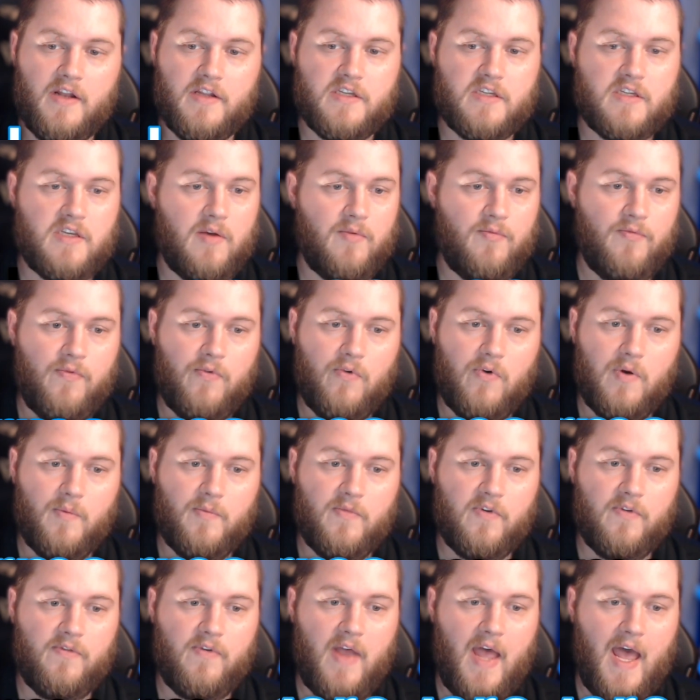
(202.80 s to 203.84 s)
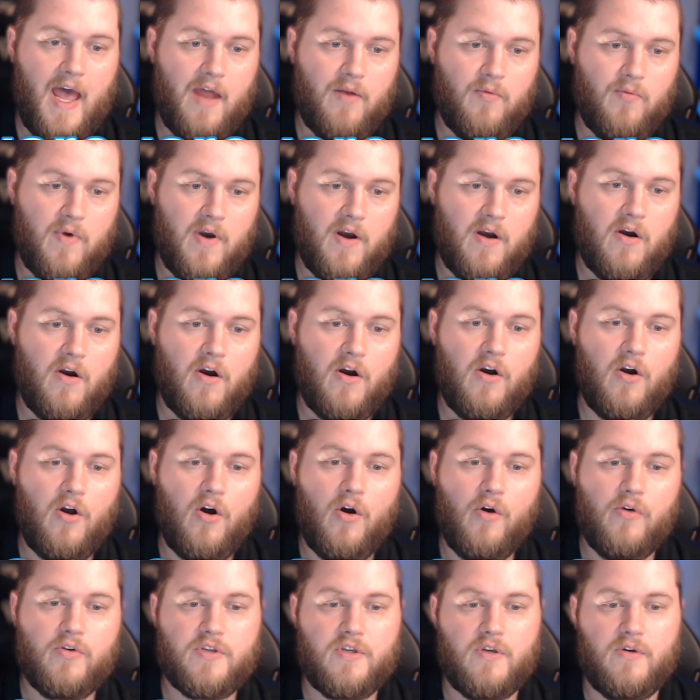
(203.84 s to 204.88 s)
some forms of adware are
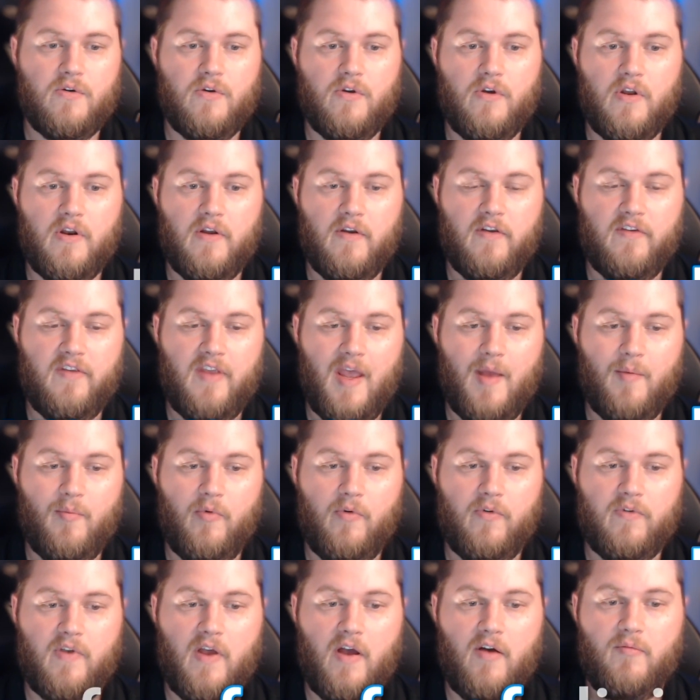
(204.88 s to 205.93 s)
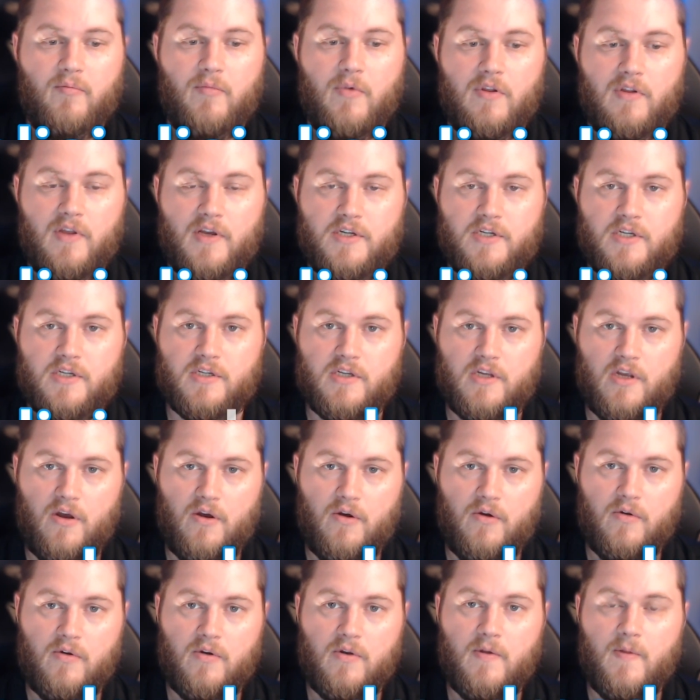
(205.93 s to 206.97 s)
also good examples of malicious
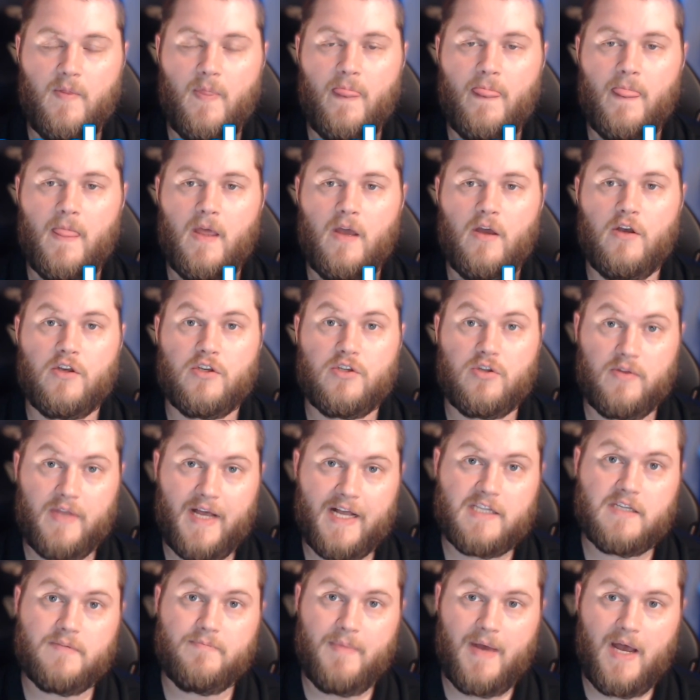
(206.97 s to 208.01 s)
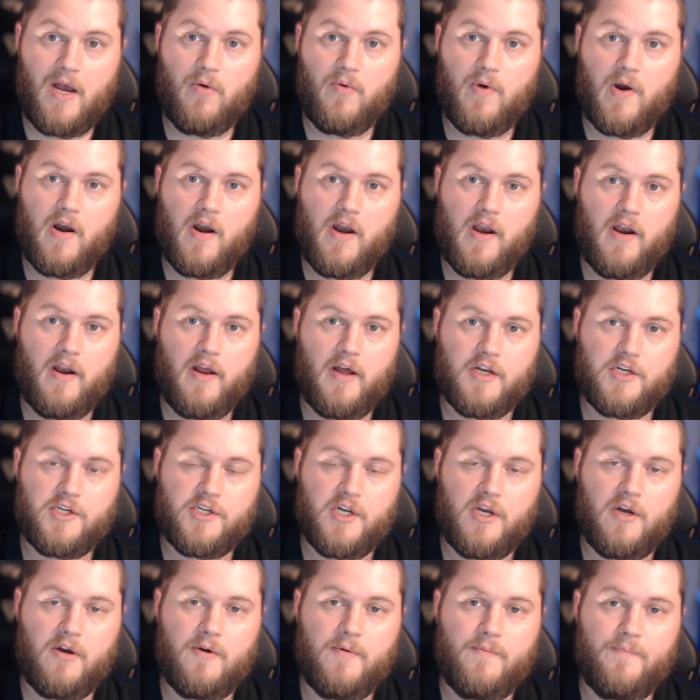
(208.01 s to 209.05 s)
code. So that's malware in a
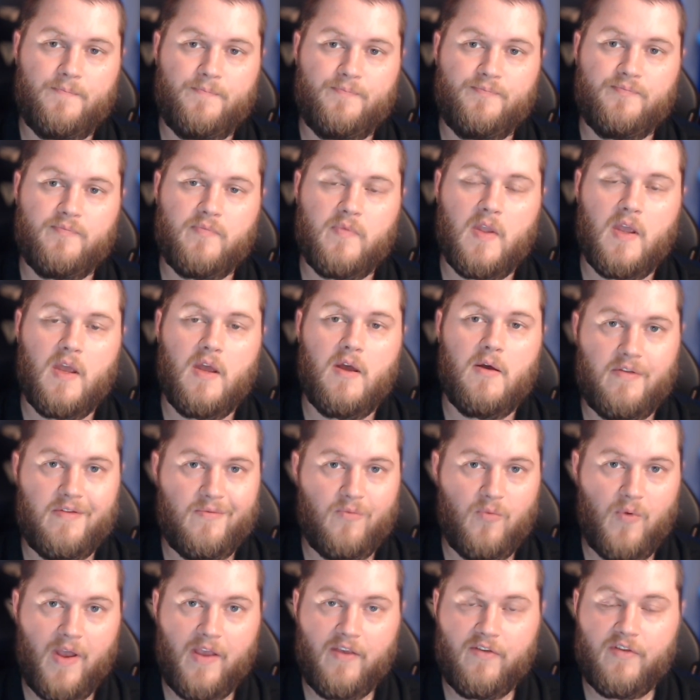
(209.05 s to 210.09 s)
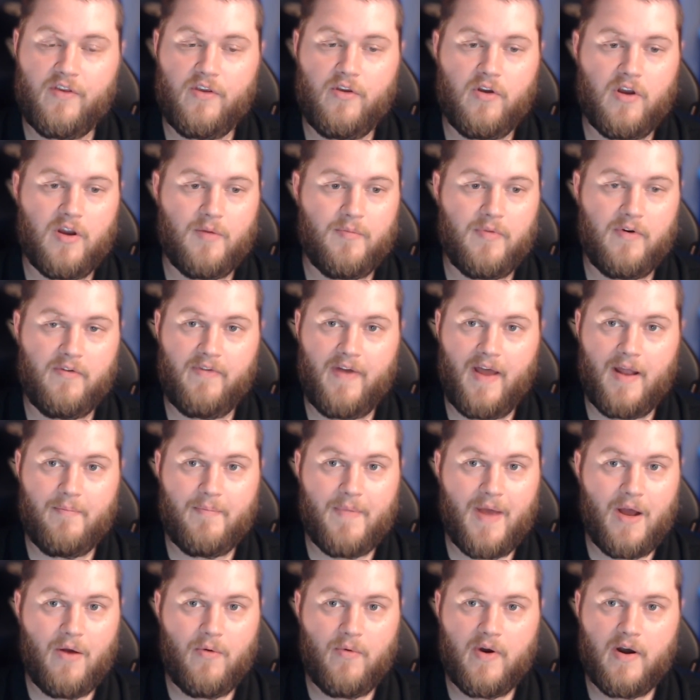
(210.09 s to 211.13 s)
nutshell. Ways that you can
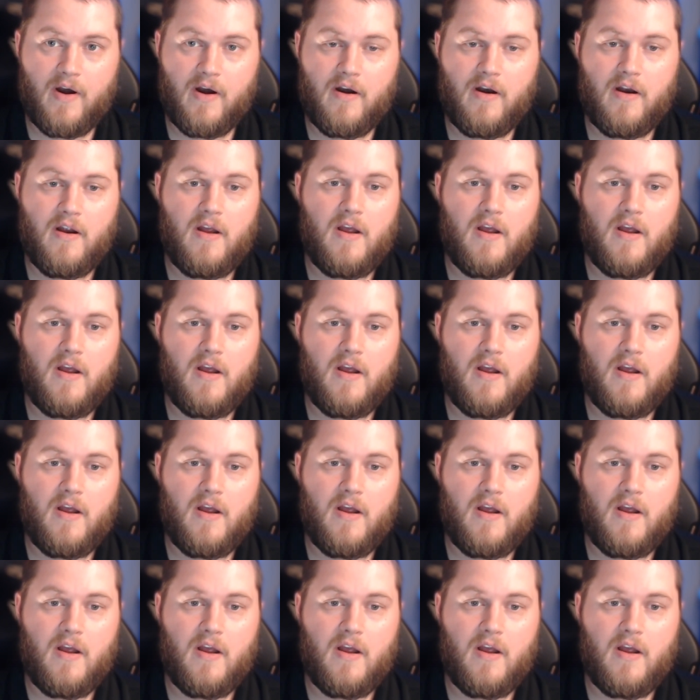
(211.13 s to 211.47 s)
prevent malware: